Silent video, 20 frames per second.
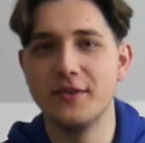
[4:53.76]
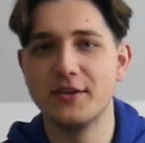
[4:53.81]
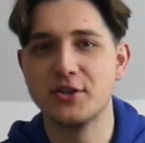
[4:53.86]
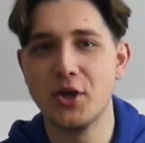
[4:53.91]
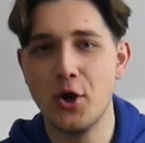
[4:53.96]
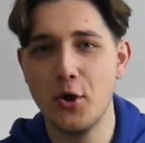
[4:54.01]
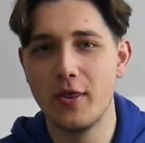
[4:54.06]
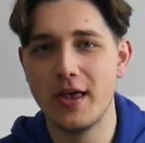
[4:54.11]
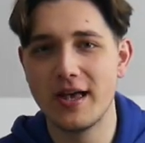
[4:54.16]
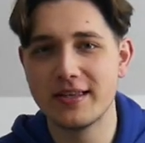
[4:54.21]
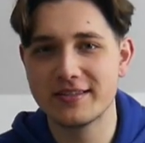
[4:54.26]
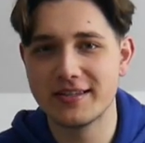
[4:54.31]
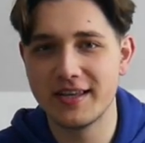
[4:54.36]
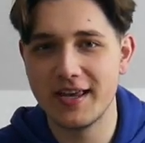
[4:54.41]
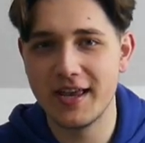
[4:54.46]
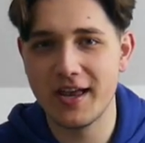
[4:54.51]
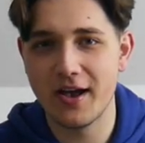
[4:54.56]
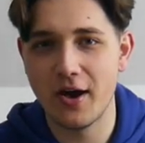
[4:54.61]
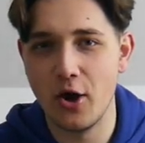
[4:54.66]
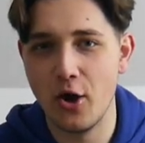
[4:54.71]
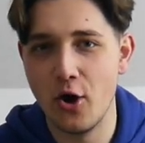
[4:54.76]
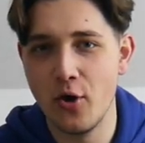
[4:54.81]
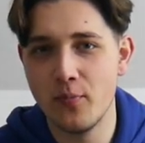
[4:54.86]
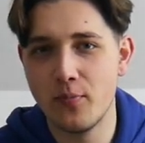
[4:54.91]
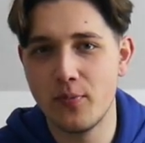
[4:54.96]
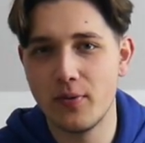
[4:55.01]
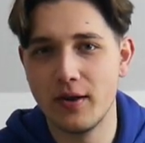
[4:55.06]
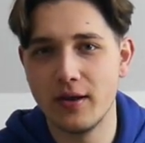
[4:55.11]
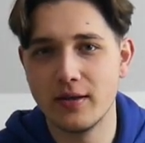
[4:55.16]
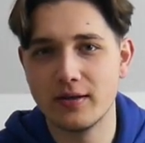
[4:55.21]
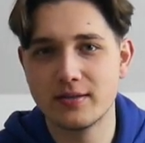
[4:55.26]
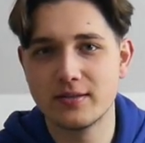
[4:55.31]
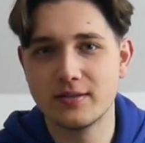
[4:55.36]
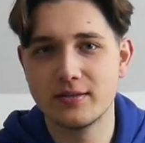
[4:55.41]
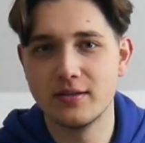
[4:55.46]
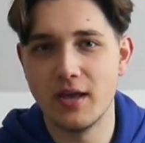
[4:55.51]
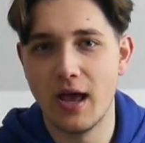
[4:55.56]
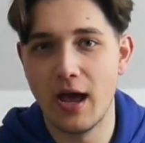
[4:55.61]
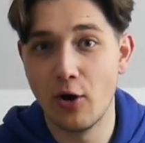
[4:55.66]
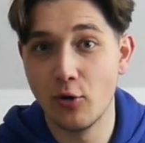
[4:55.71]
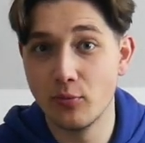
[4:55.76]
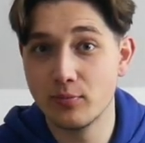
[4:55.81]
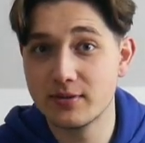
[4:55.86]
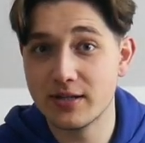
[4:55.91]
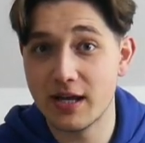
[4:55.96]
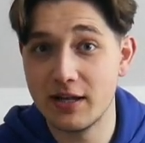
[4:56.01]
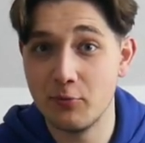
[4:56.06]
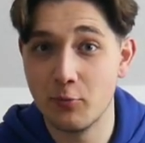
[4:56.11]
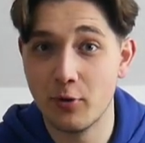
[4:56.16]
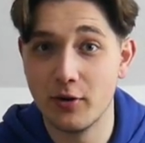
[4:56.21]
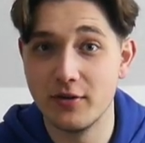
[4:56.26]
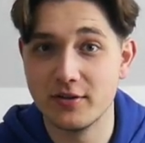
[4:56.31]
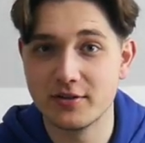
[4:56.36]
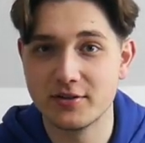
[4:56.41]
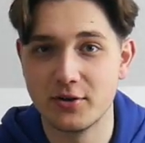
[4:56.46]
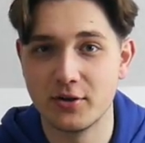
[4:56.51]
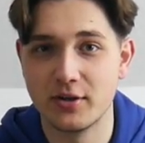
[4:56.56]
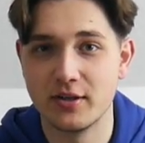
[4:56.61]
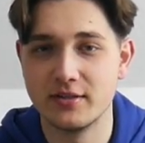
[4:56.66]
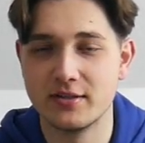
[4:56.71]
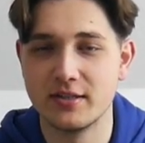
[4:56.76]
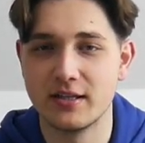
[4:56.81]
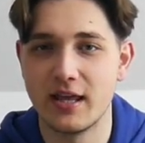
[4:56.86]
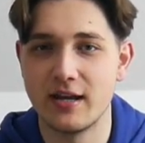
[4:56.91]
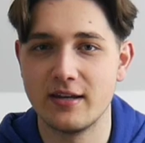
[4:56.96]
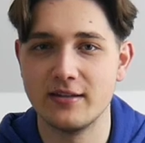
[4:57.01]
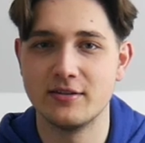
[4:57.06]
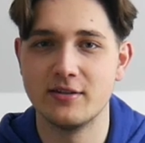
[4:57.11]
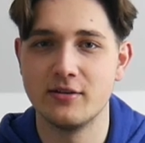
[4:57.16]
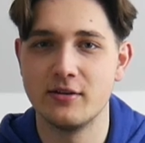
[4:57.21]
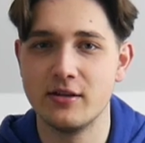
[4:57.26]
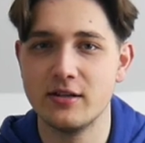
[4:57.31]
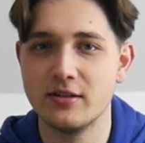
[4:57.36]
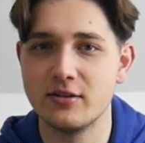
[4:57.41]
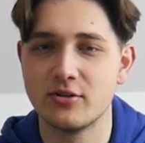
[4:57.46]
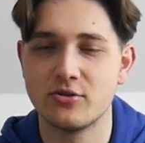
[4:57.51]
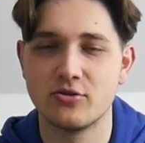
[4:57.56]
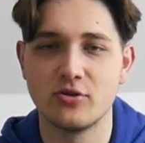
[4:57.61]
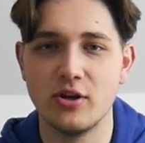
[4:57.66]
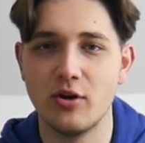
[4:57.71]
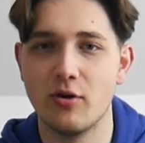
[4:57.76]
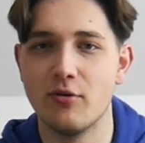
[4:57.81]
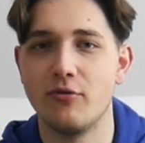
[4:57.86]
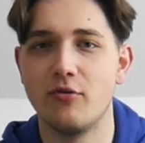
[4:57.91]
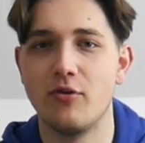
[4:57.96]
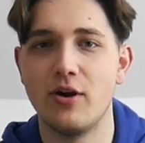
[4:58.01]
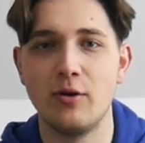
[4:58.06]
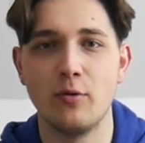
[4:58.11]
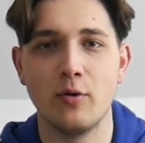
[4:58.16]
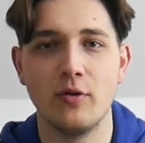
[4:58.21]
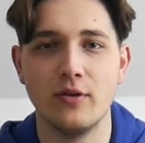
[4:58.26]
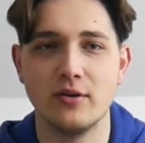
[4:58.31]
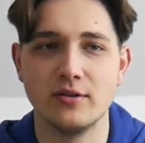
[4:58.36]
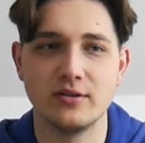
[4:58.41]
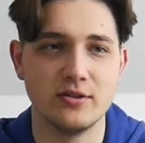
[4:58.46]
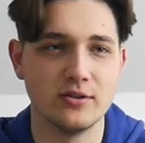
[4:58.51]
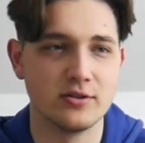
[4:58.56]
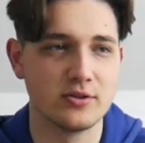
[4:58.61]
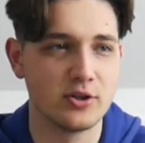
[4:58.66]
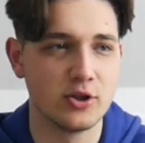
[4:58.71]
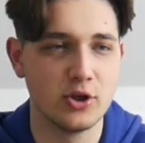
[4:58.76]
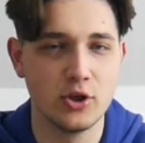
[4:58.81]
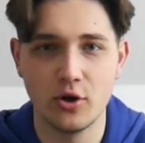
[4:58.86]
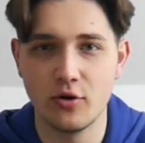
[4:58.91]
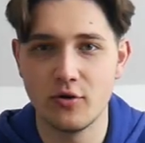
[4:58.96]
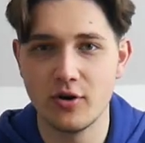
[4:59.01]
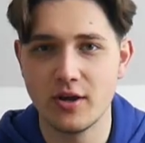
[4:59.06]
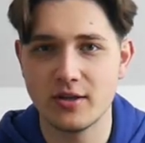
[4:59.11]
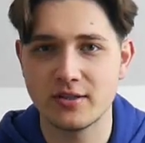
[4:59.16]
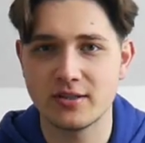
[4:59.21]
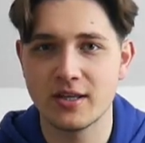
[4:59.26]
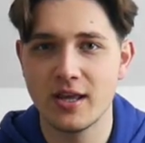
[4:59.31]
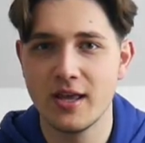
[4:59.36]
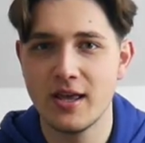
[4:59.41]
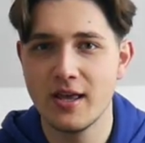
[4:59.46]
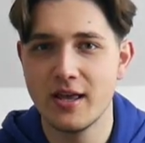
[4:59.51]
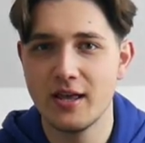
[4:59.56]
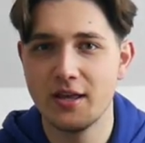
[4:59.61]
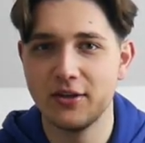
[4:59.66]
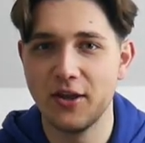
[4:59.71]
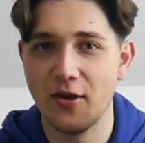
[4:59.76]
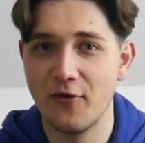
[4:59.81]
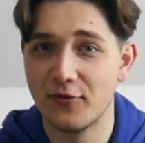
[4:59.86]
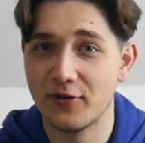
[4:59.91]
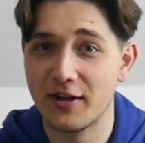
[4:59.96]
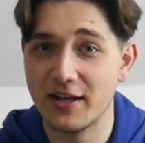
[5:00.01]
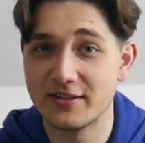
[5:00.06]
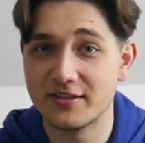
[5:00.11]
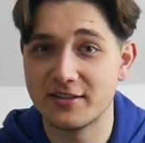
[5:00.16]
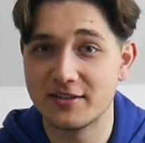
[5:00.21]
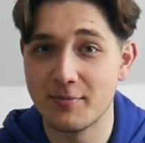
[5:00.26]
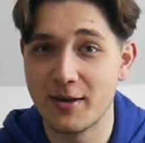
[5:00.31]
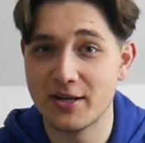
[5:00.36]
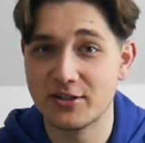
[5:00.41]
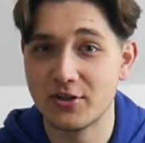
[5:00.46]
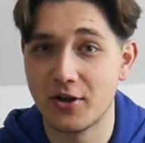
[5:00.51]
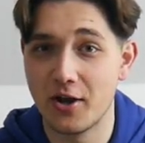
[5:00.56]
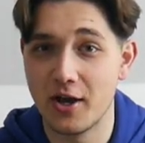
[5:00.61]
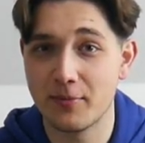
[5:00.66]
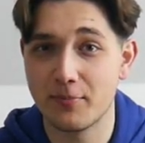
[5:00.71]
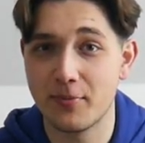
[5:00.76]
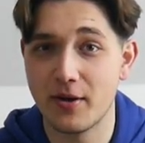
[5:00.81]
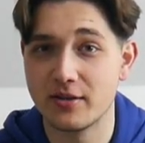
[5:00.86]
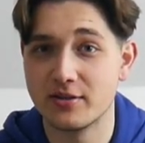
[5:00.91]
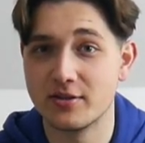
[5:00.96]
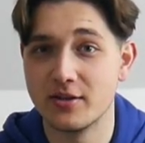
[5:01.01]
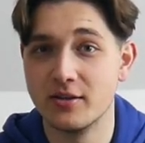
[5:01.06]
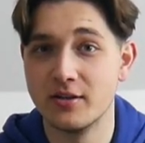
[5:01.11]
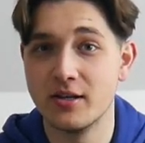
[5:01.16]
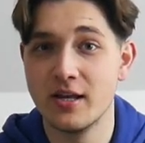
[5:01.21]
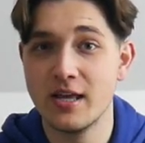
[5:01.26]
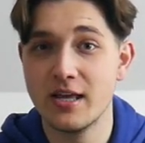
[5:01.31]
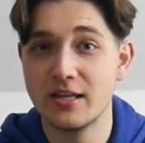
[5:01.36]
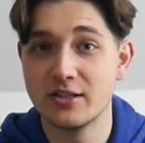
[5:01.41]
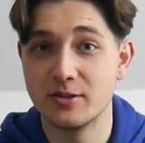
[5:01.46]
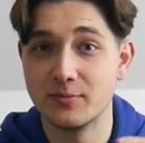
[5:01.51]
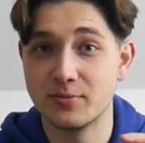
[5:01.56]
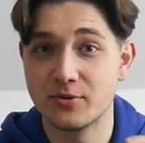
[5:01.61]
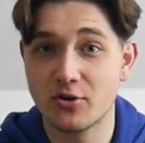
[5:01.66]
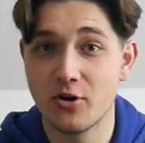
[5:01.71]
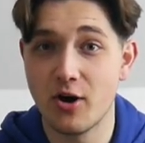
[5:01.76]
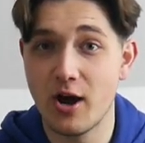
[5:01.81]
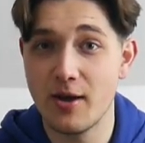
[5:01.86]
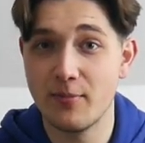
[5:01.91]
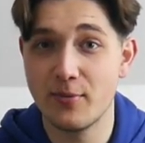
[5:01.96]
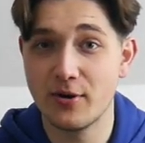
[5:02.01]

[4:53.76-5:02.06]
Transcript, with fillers: So that's it. I hope it helped anyone that's looking to get into the industry or for anyone that's just curious. Don't forget to smash the like button, subscribe.